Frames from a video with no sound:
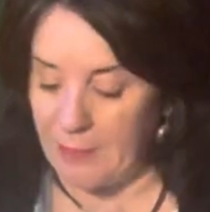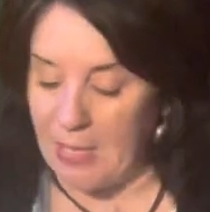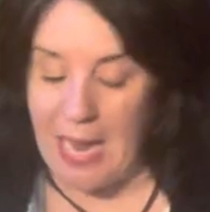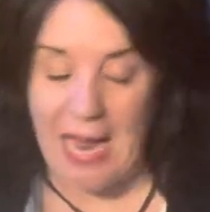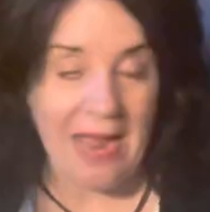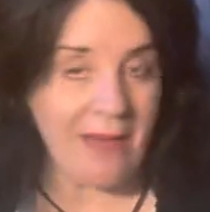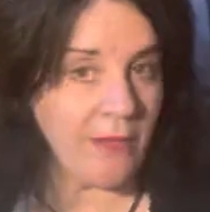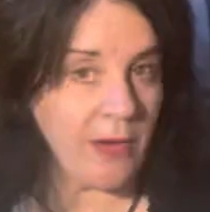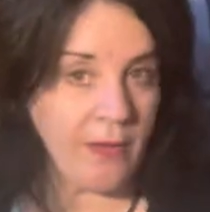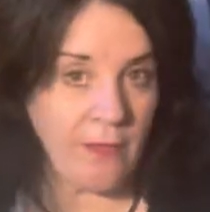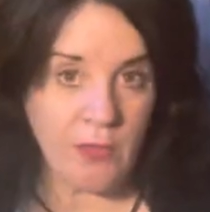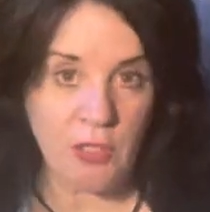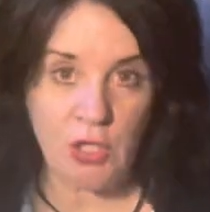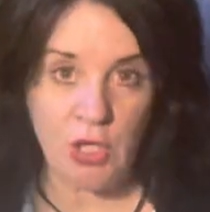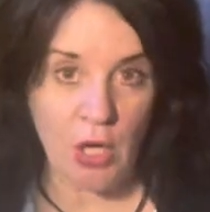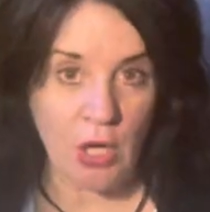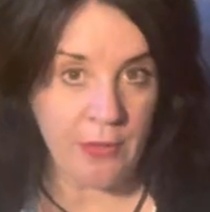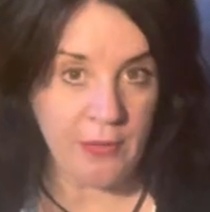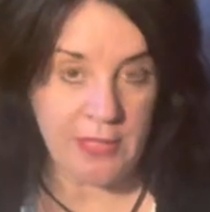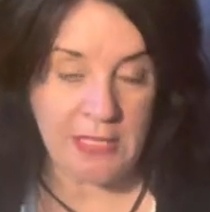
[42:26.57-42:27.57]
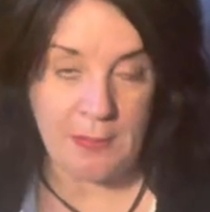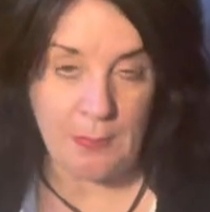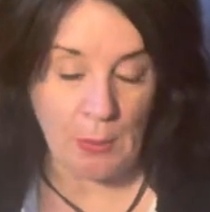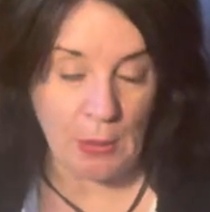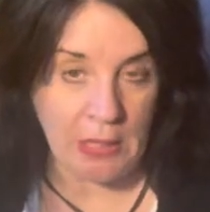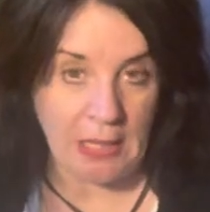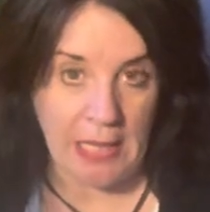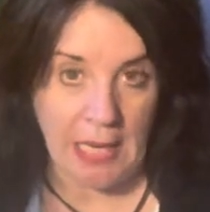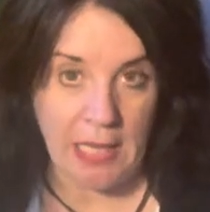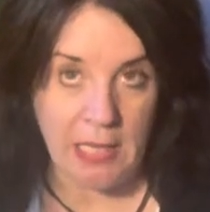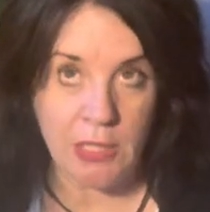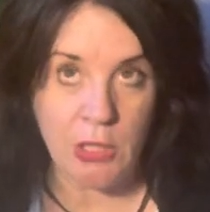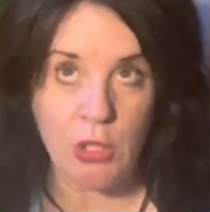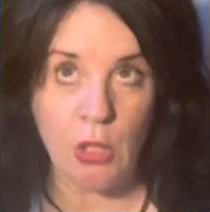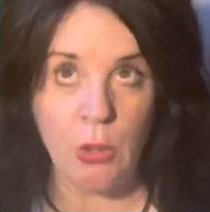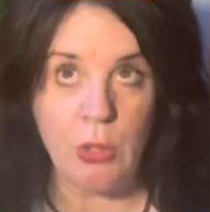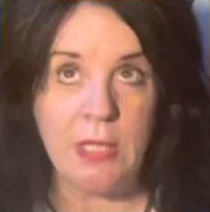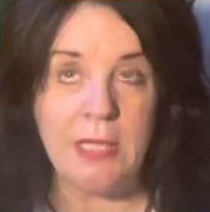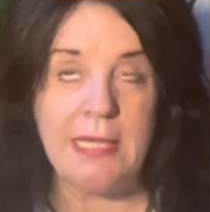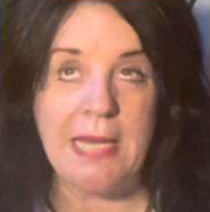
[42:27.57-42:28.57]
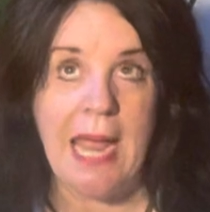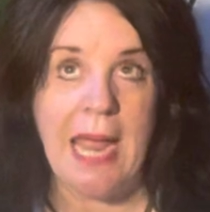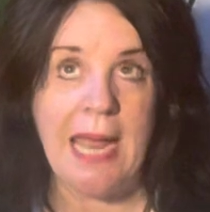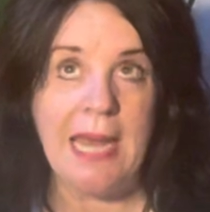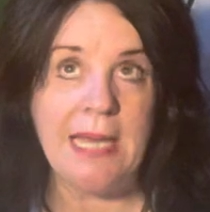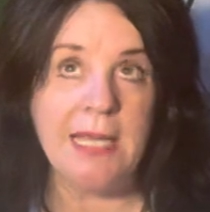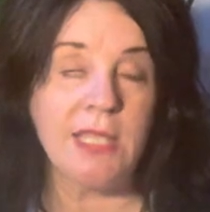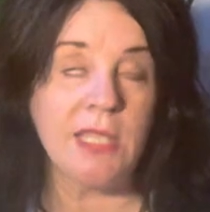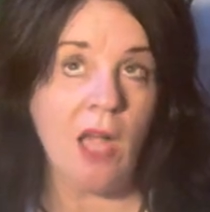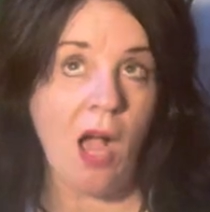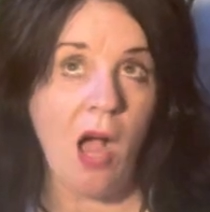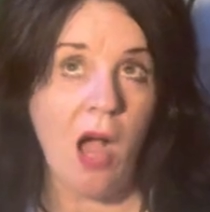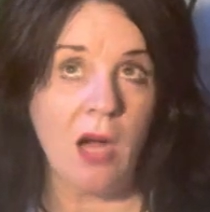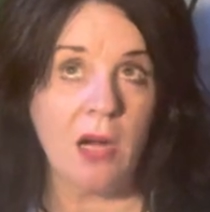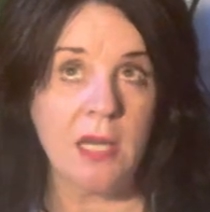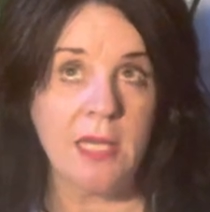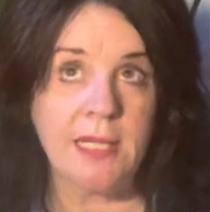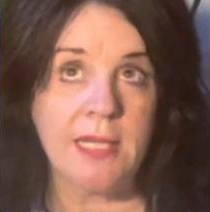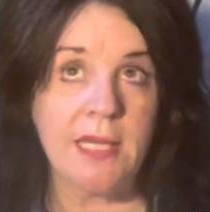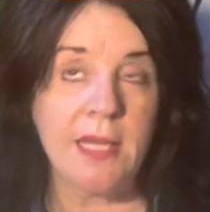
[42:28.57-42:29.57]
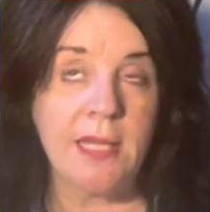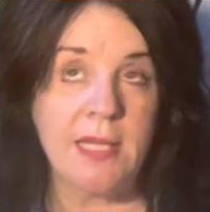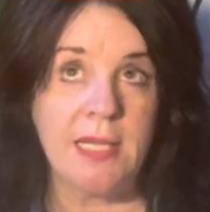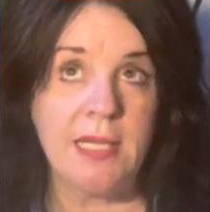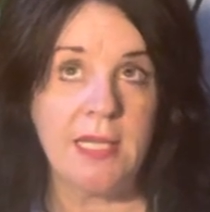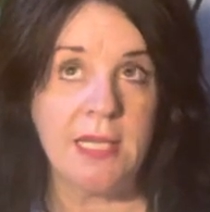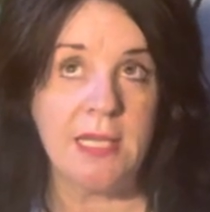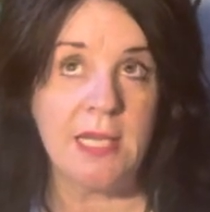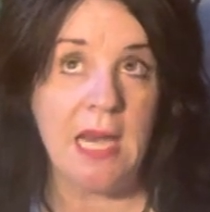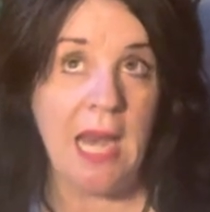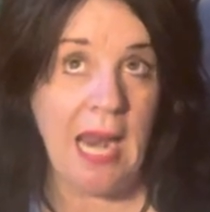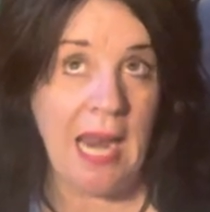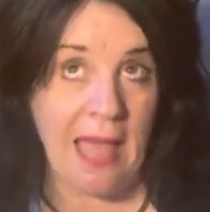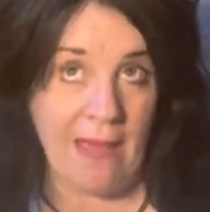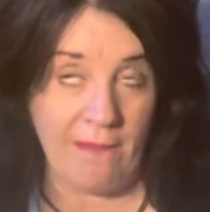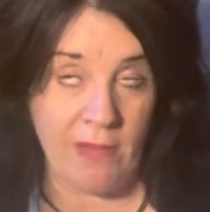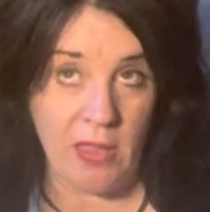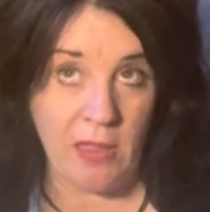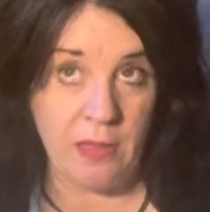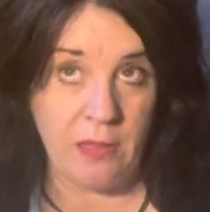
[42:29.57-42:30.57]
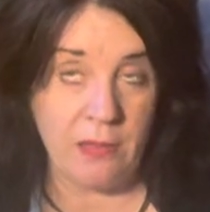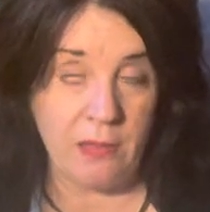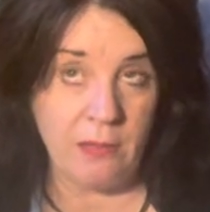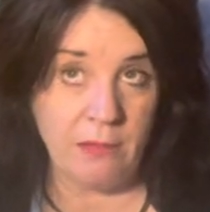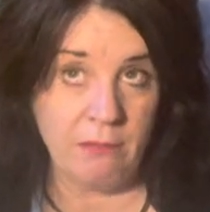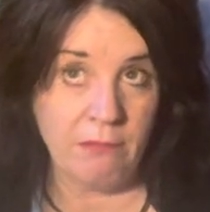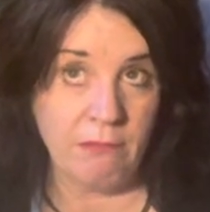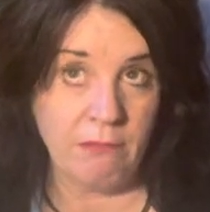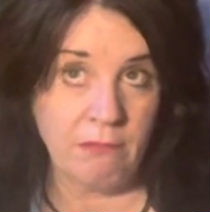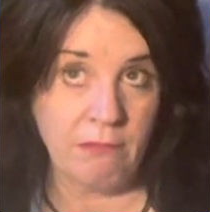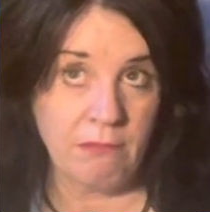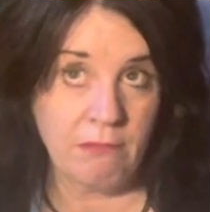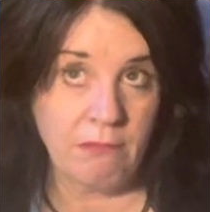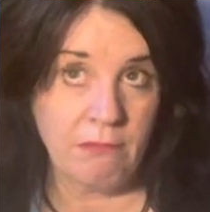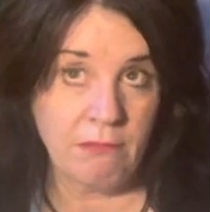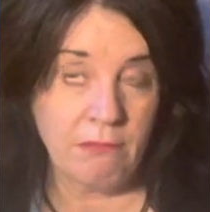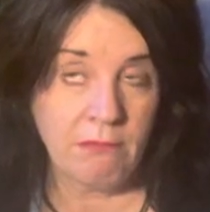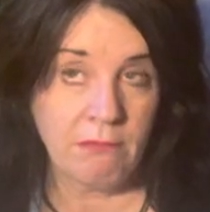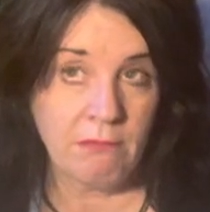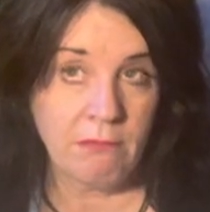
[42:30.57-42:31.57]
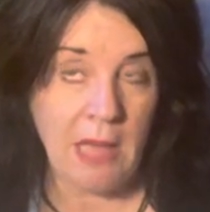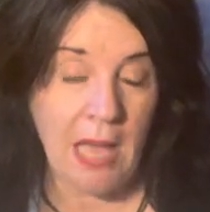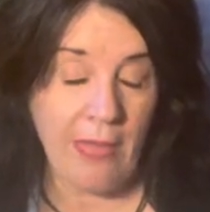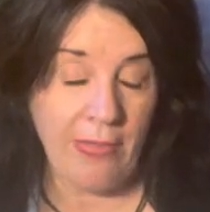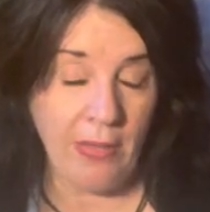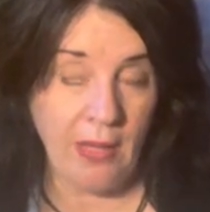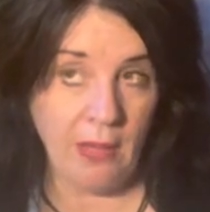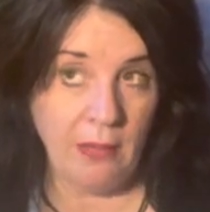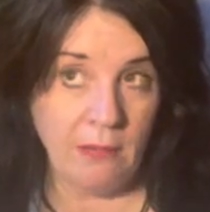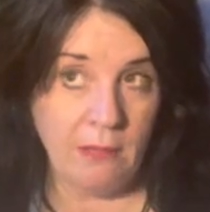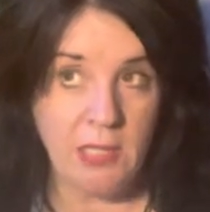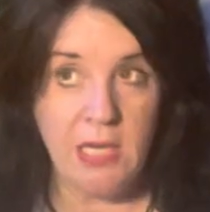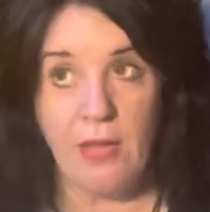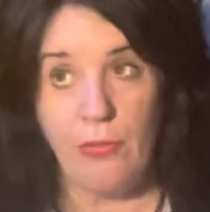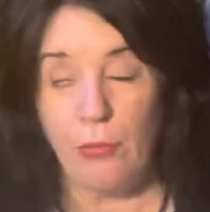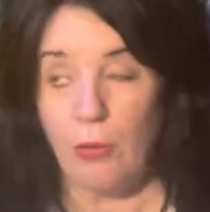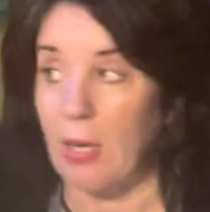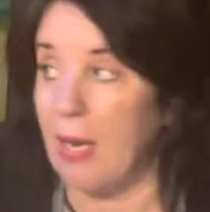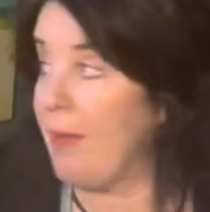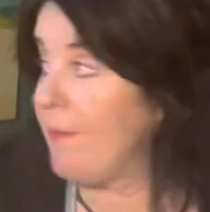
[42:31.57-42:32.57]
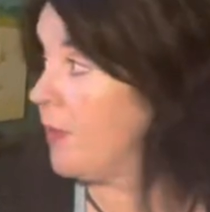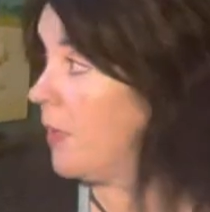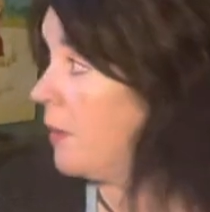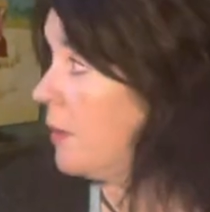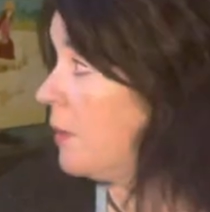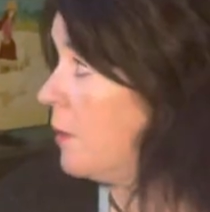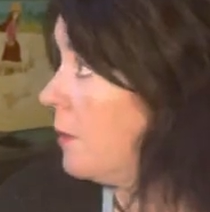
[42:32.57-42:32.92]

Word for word: I haven't even started this book yet. So today is August the 11th, I think, 10th or 11th.